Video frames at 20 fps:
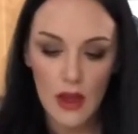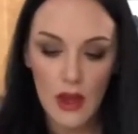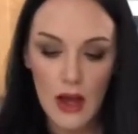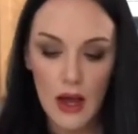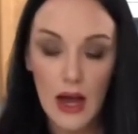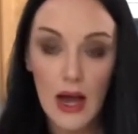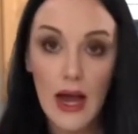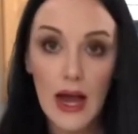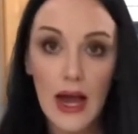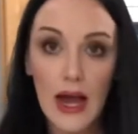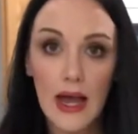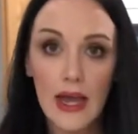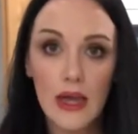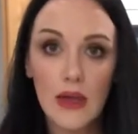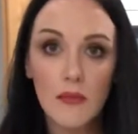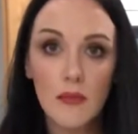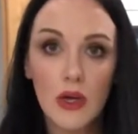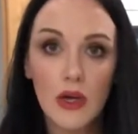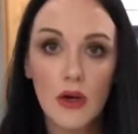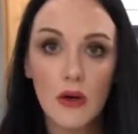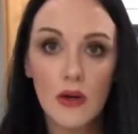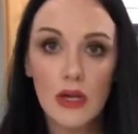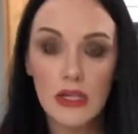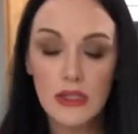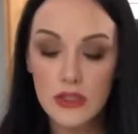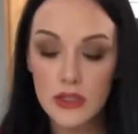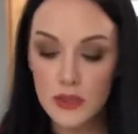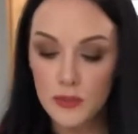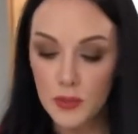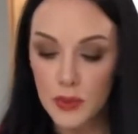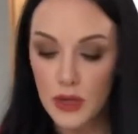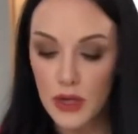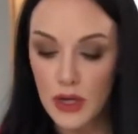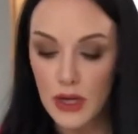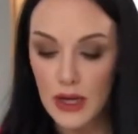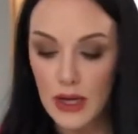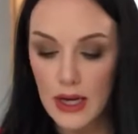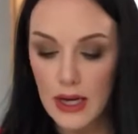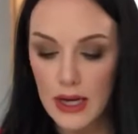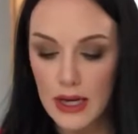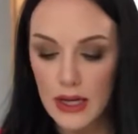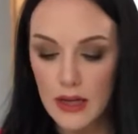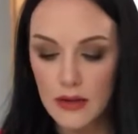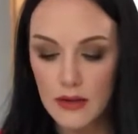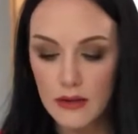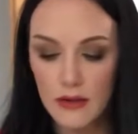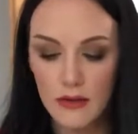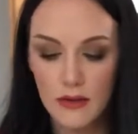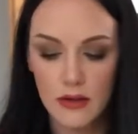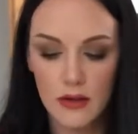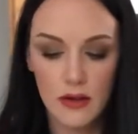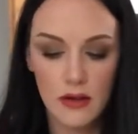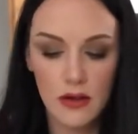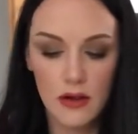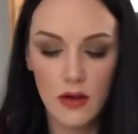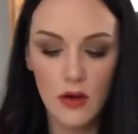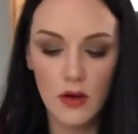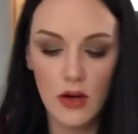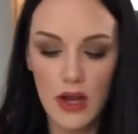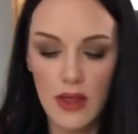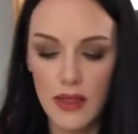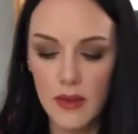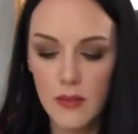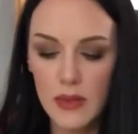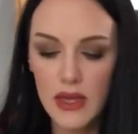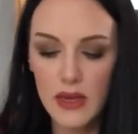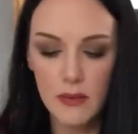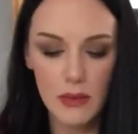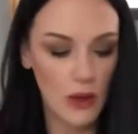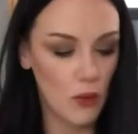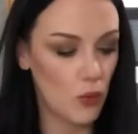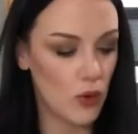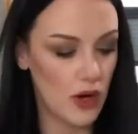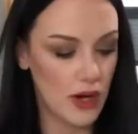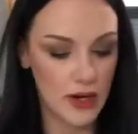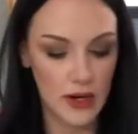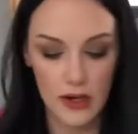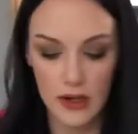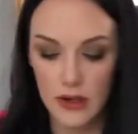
I am going to put, hold on, let me get my water.